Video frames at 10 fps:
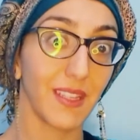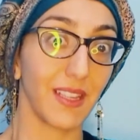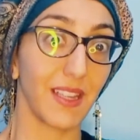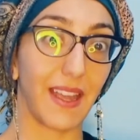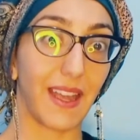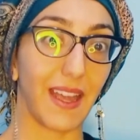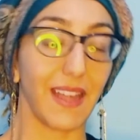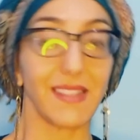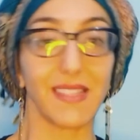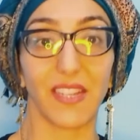and
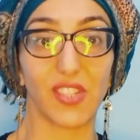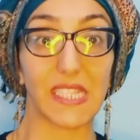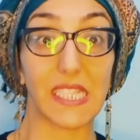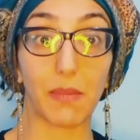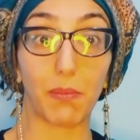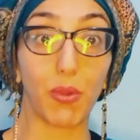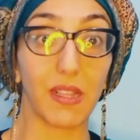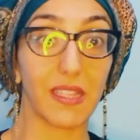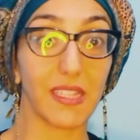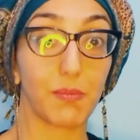I've just pulled this
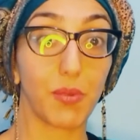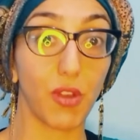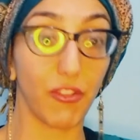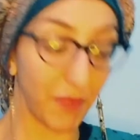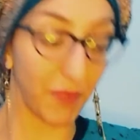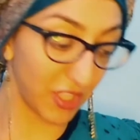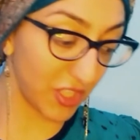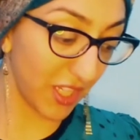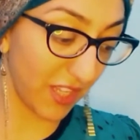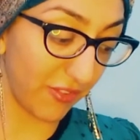book off my
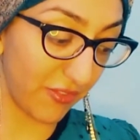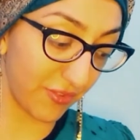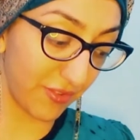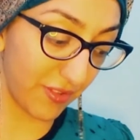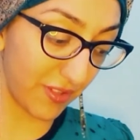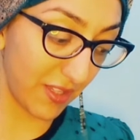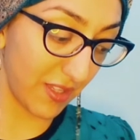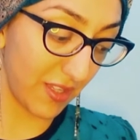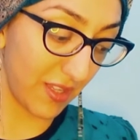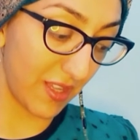shelf,
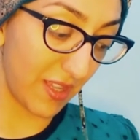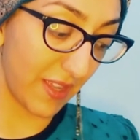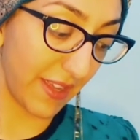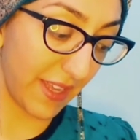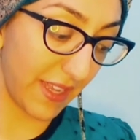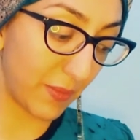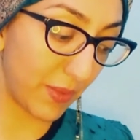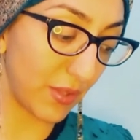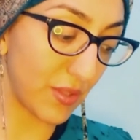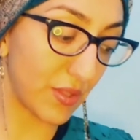and what you
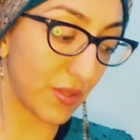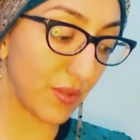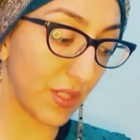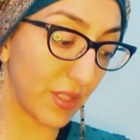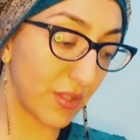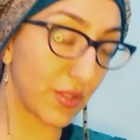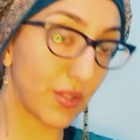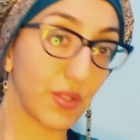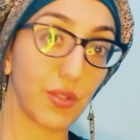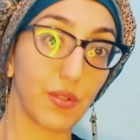do is
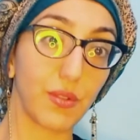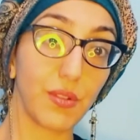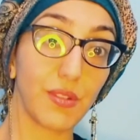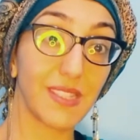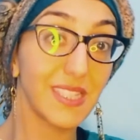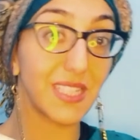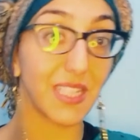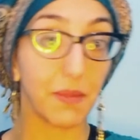you skim.